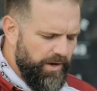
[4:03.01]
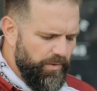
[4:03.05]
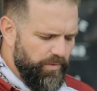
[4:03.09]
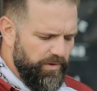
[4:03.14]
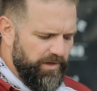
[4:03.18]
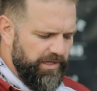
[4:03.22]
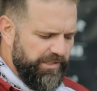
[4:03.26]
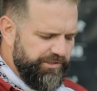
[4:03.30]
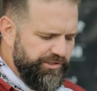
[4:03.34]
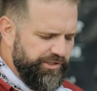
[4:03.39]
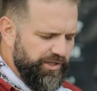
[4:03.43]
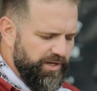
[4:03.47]
we're
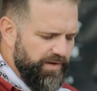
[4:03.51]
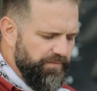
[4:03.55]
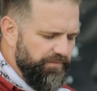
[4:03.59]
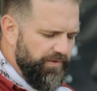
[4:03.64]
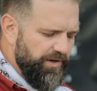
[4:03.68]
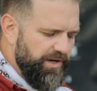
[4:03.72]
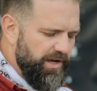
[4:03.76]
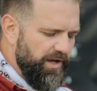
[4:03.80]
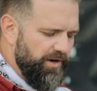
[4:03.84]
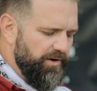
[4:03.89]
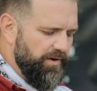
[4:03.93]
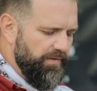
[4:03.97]
just looking for
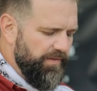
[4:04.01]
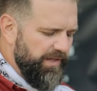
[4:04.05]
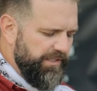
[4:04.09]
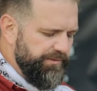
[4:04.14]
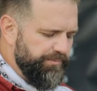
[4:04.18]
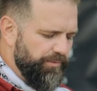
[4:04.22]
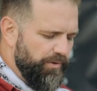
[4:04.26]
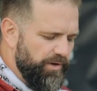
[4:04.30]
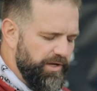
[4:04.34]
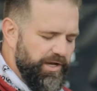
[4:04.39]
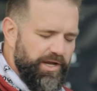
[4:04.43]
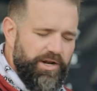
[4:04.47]
color at this
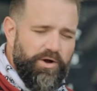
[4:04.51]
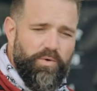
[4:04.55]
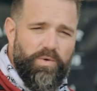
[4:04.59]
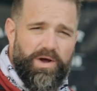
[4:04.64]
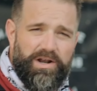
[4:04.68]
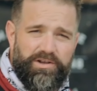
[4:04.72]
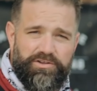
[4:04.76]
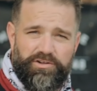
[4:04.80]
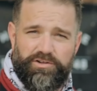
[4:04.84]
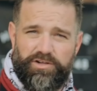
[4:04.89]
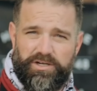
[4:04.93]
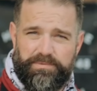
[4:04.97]
point. You don't want
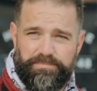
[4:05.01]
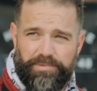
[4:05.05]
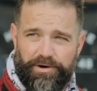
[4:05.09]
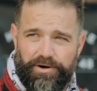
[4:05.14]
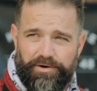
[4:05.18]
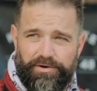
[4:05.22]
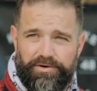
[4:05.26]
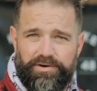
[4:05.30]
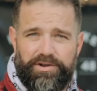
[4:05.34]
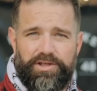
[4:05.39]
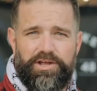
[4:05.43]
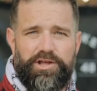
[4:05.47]
it to look
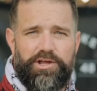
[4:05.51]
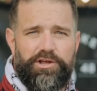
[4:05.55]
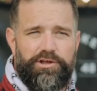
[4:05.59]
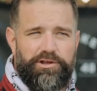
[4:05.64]
burned.